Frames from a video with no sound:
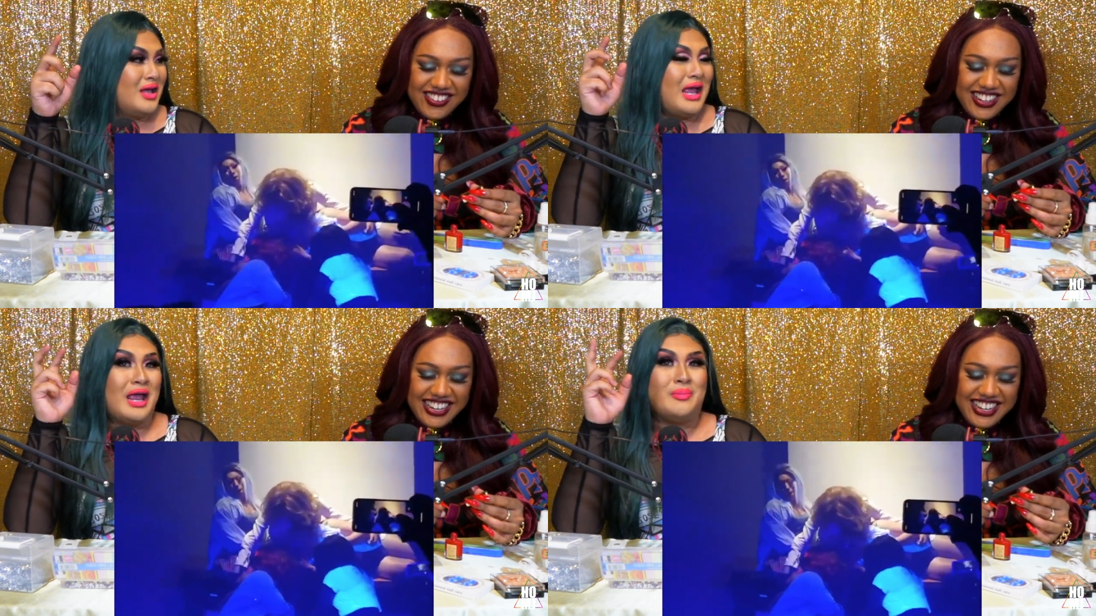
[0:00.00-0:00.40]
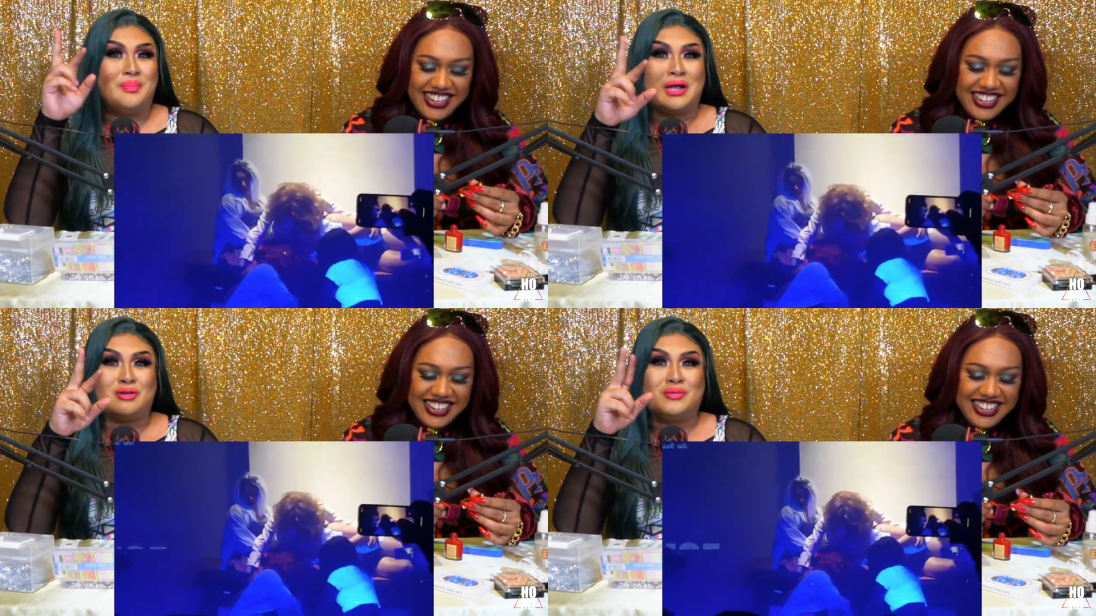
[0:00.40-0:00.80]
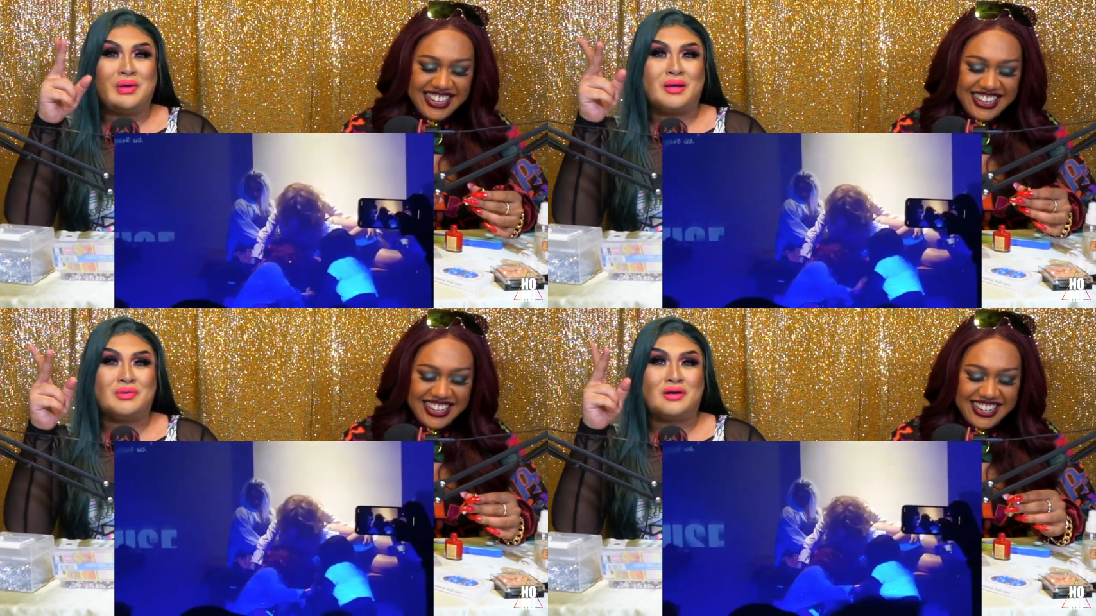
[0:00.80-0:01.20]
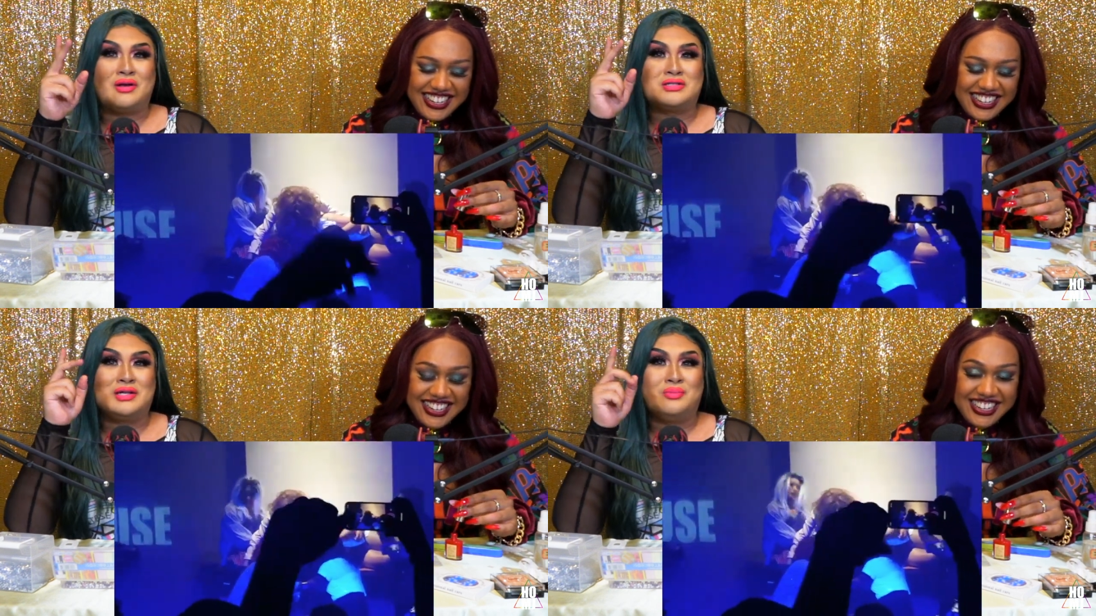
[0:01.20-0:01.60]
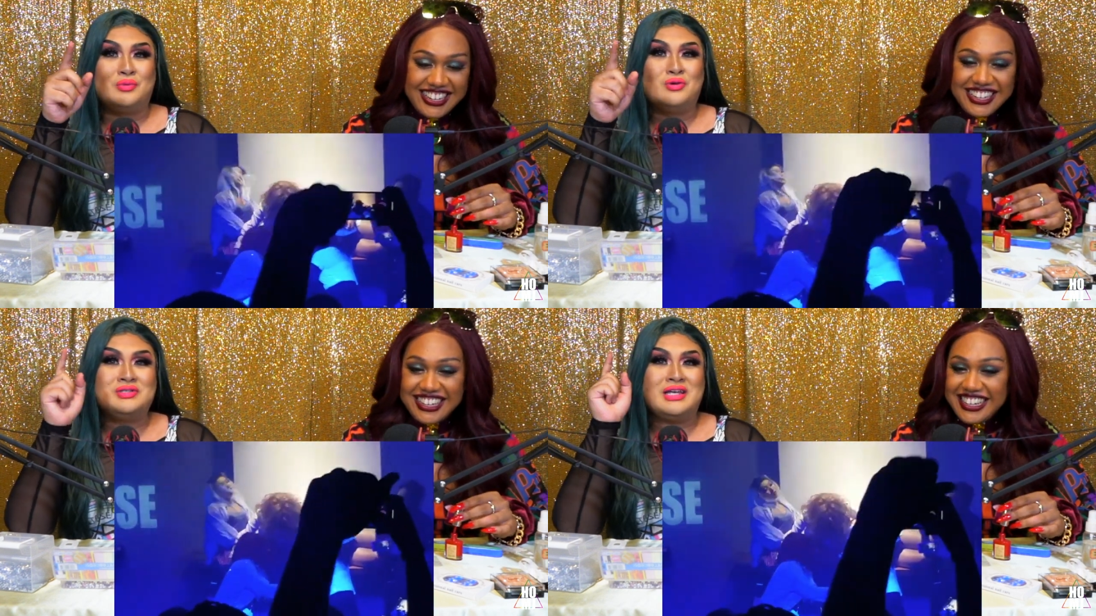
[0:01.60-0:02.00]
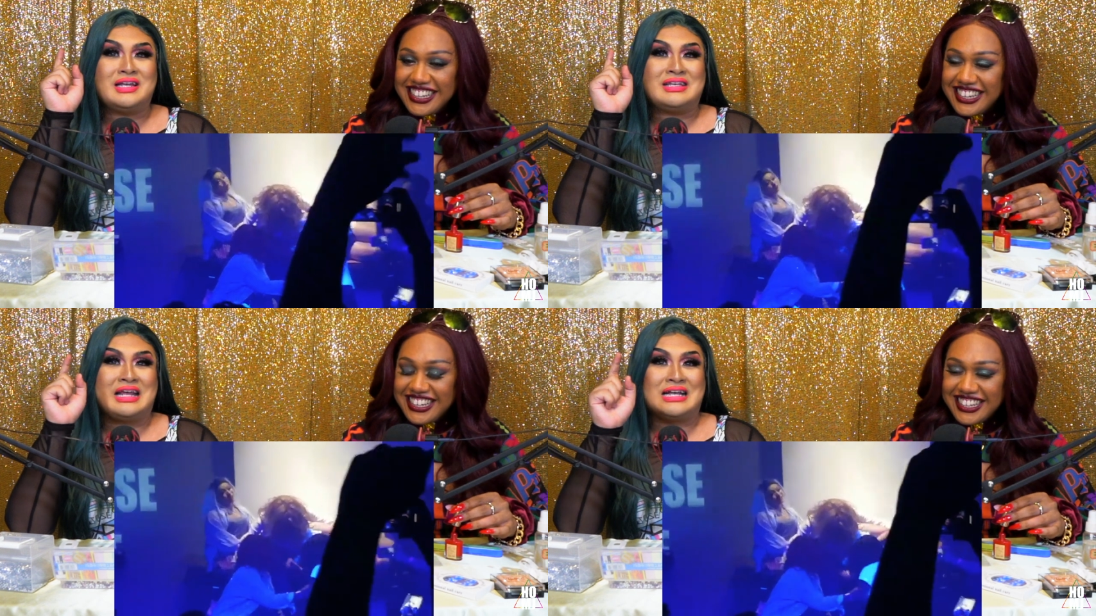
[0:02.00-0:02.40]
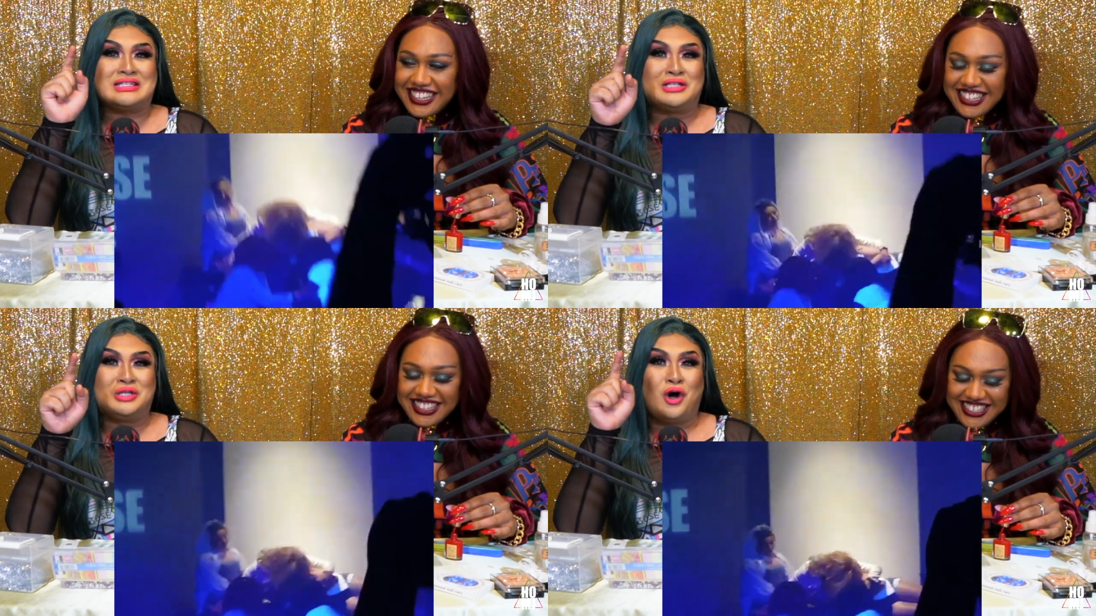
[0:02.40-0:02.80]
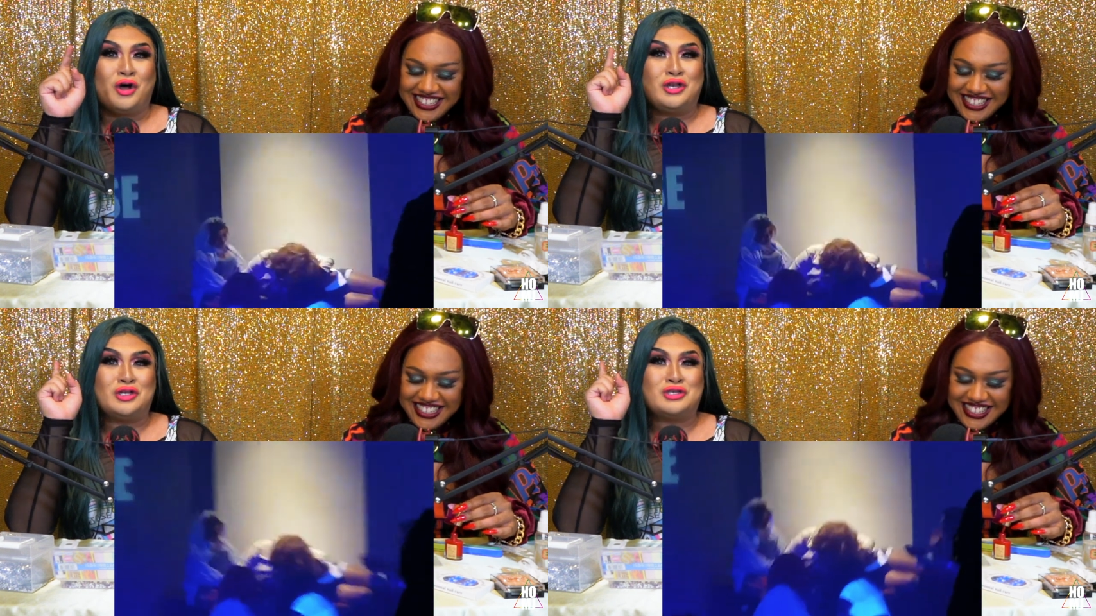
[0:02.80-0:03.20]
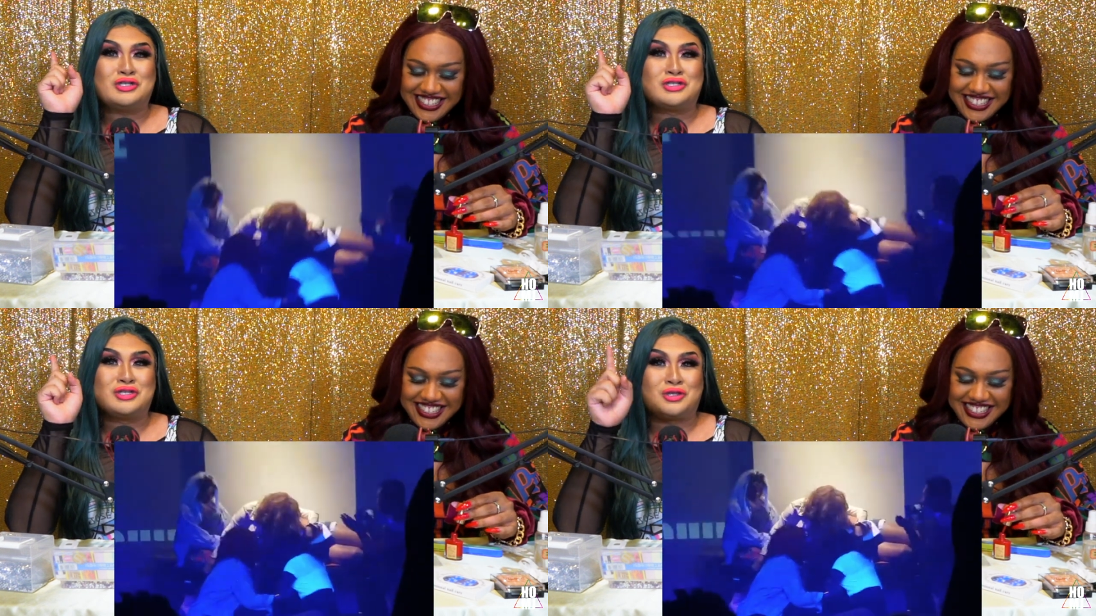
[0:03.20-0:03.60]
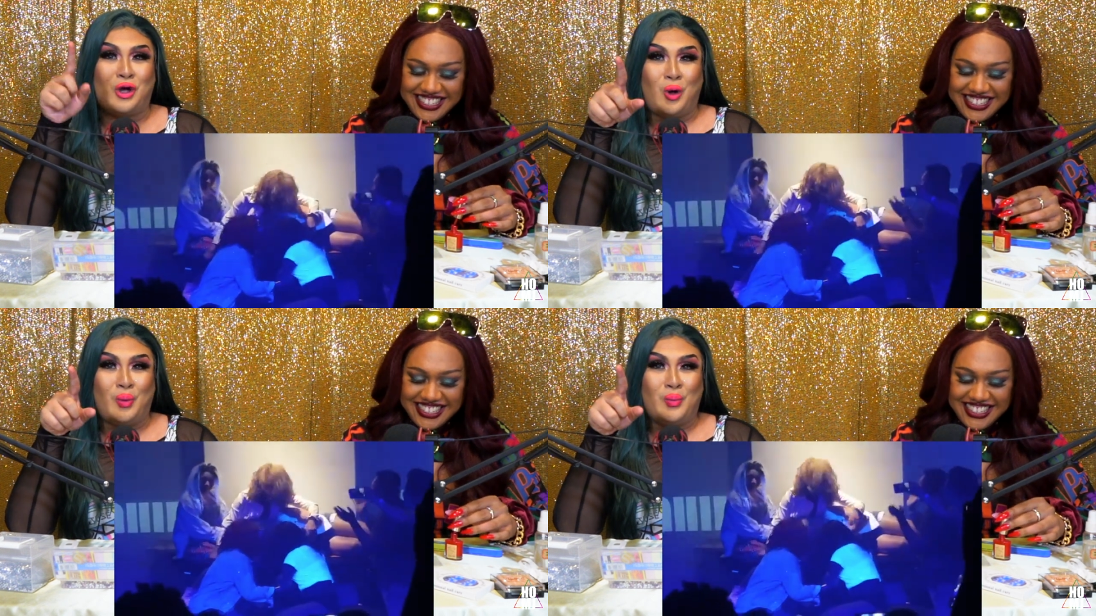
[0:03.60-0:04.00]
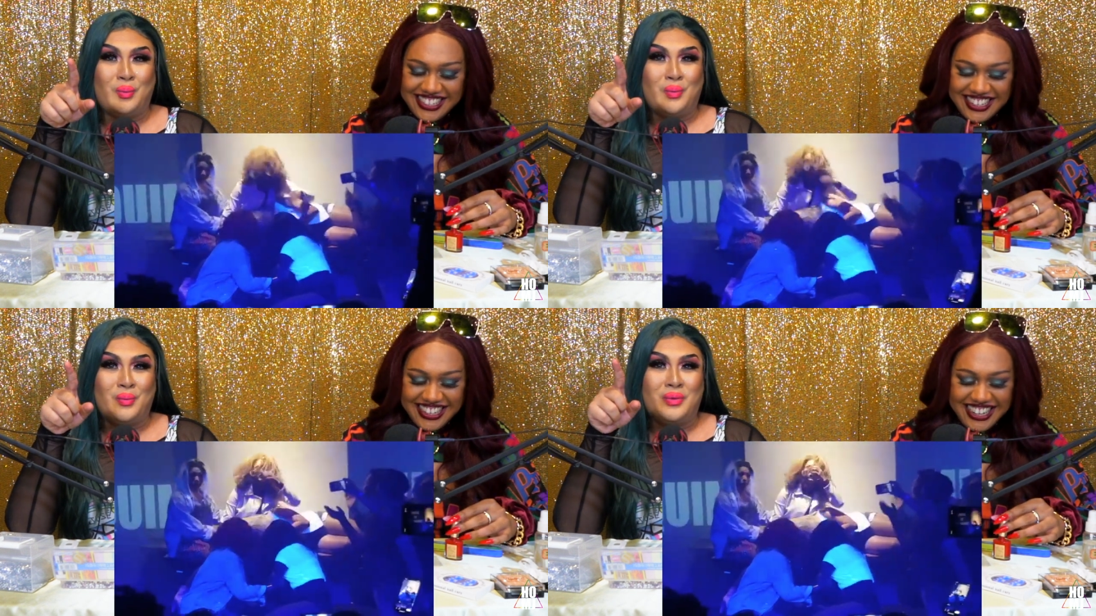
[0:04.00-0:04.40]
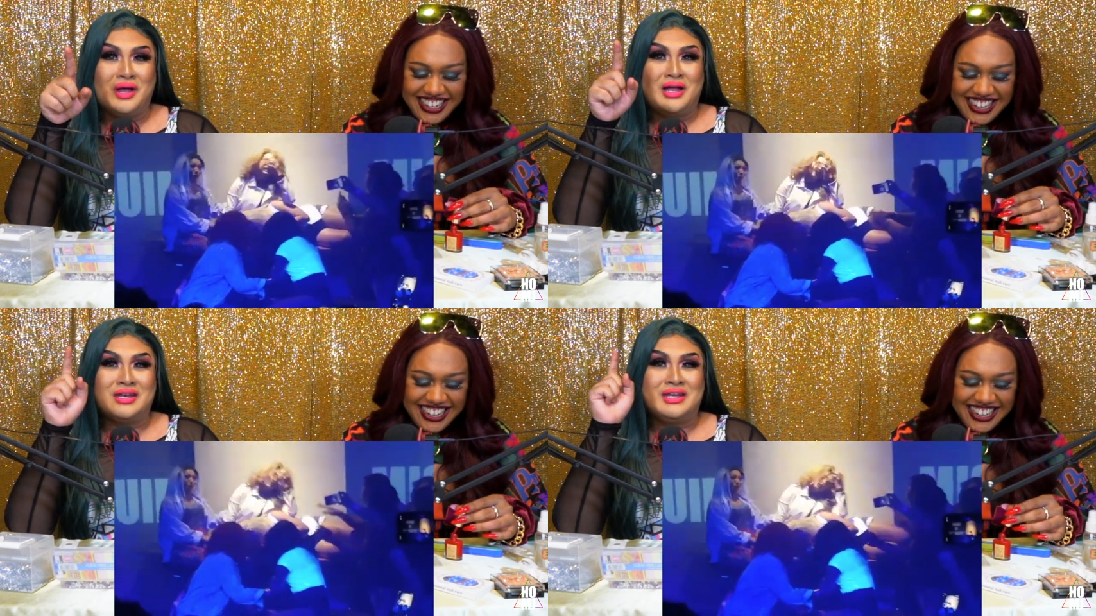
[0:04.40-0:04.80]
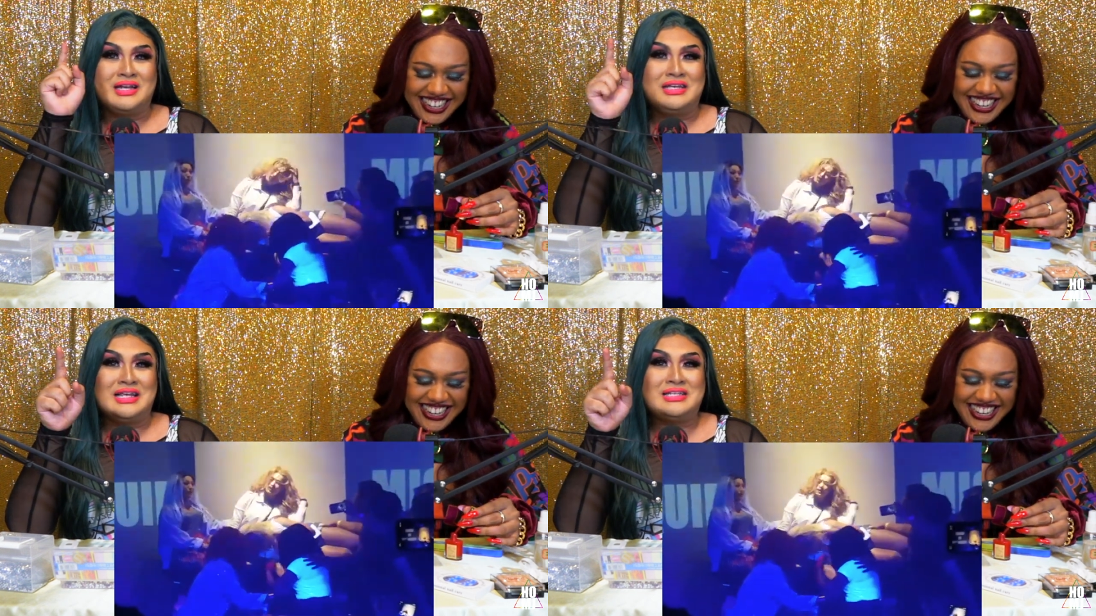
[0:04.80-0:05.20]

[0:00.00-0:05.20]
Speaker 1: right. and back to back because the music does not stop the